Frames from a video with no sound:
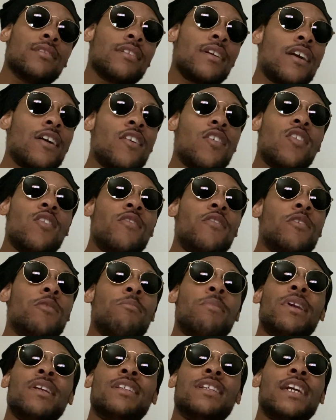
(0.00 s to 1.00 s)
I don't even
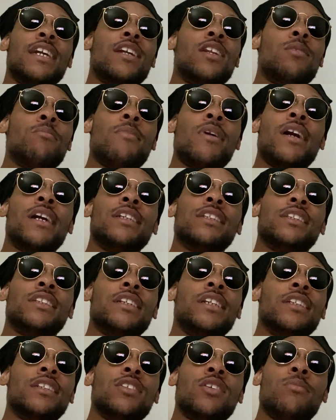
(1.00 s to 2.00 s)
be taking nobody
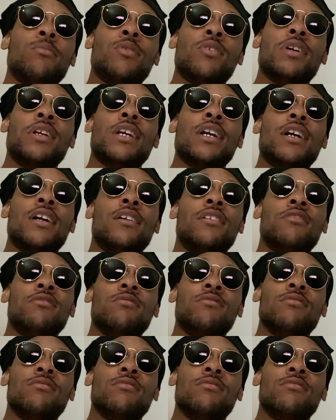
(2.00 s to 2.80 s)
serious no more, y'all.